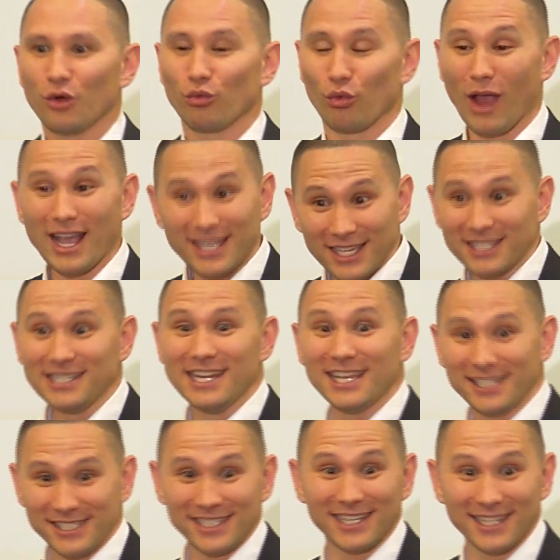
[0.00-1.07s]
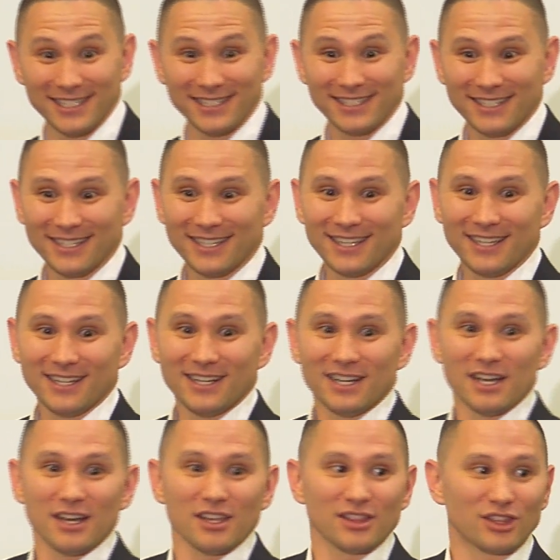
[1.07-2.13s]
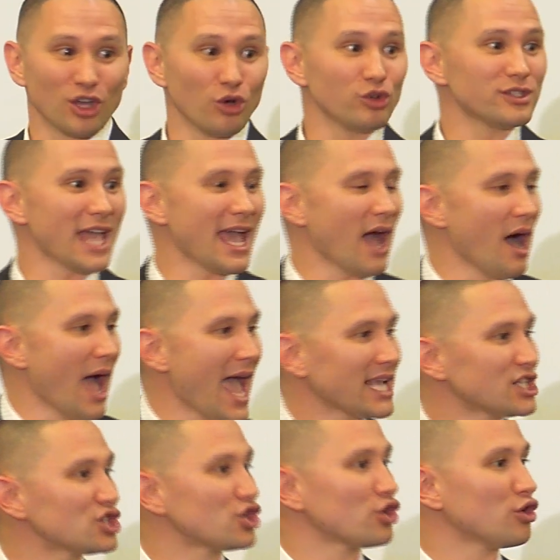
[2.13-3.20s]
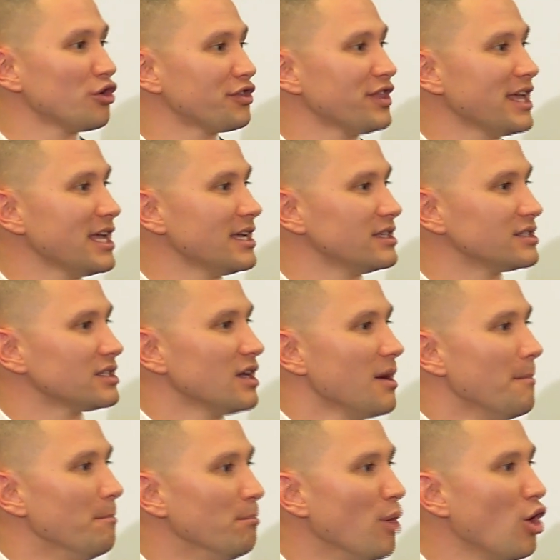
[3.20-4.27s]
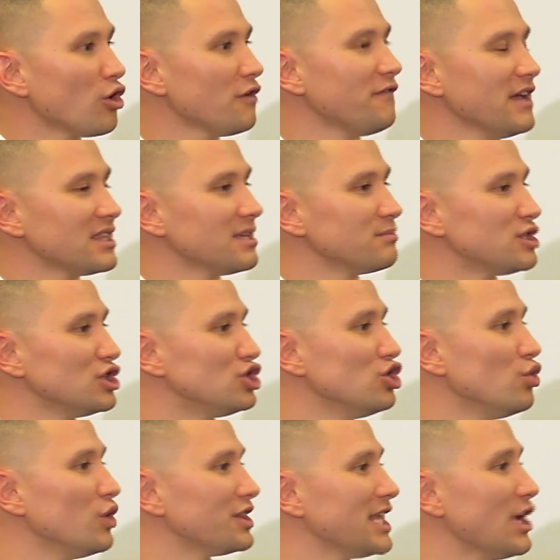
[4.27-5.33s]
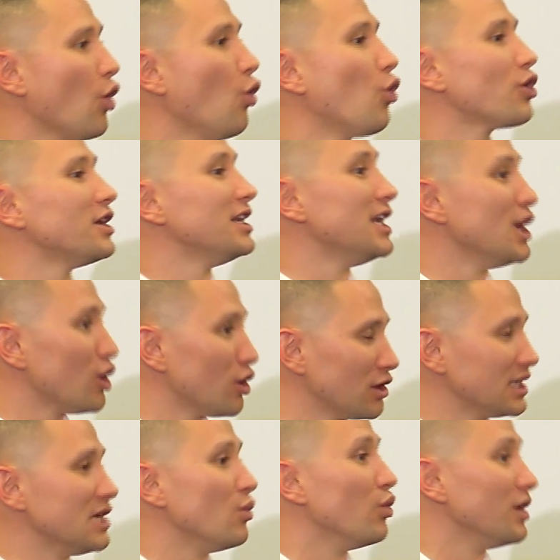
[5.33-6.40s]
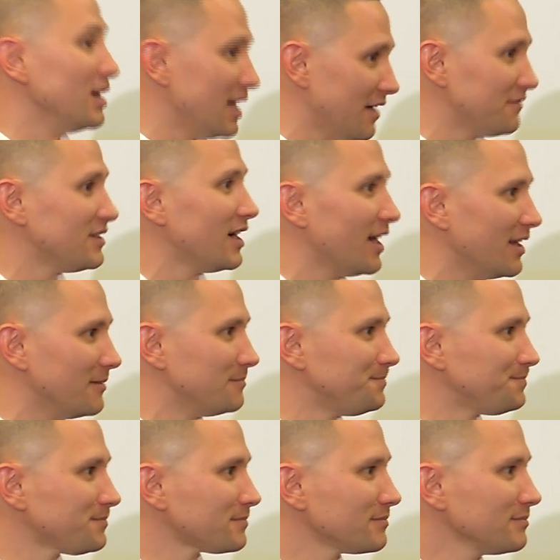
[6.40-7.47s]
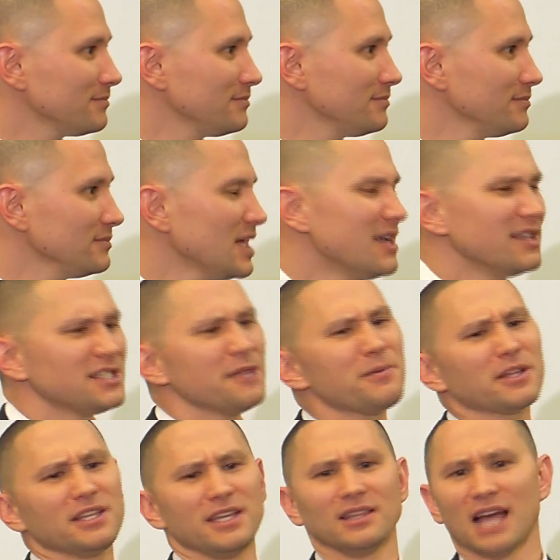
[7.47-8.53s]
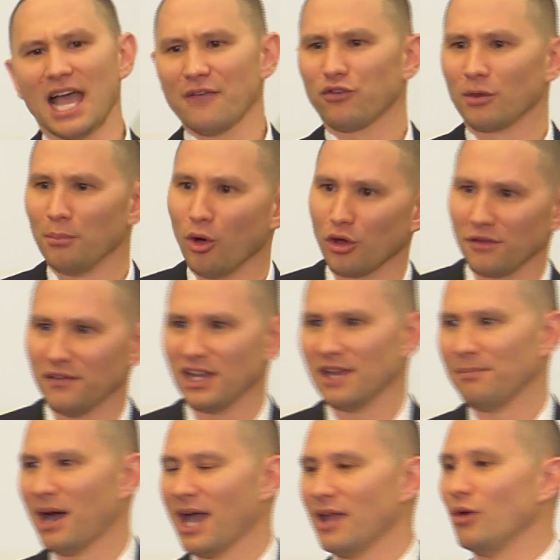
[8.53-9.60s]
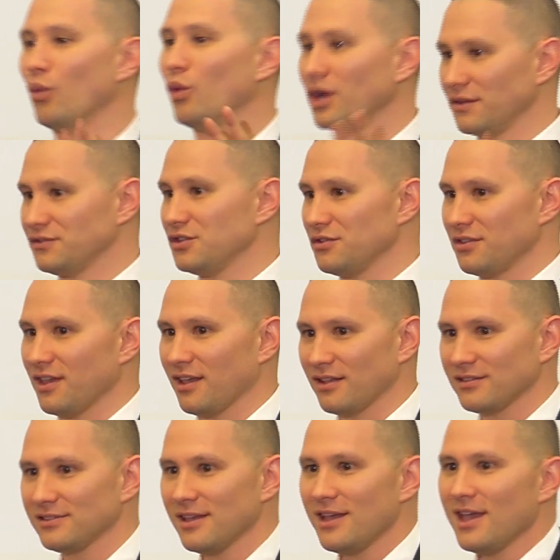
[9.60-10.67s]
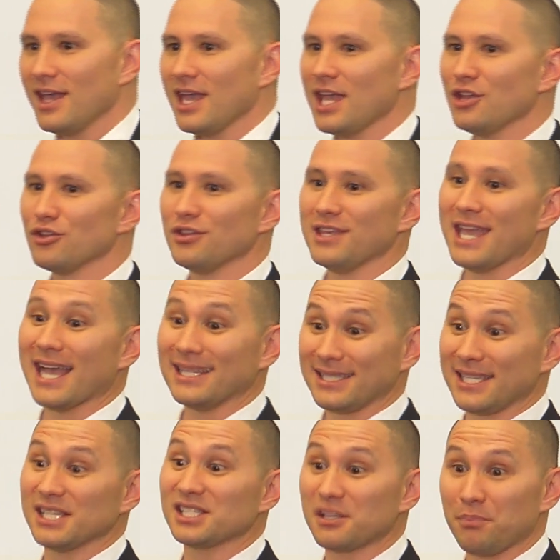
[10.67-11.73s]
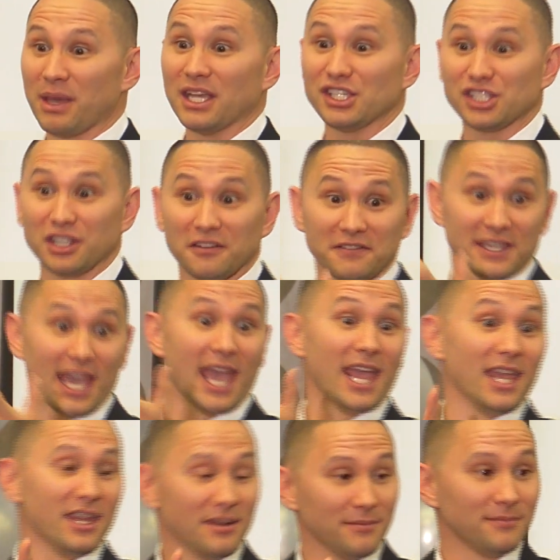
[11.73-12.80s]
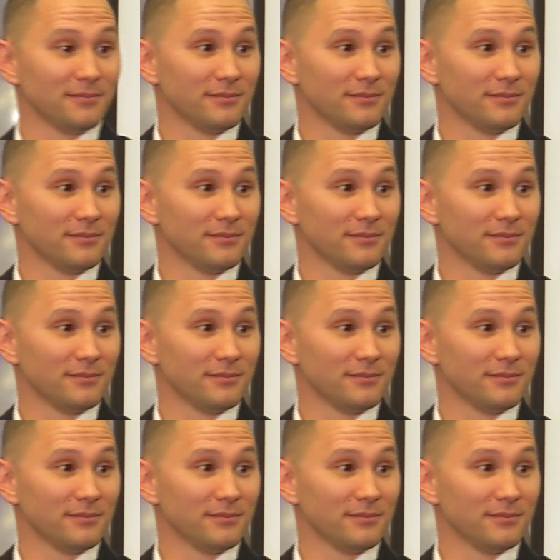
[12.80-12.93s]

recognition, those external things motivate them to do what they ordinarily wouldn't have done. Typically in life, we're motivated by one of 2 things, either the anticipation of gain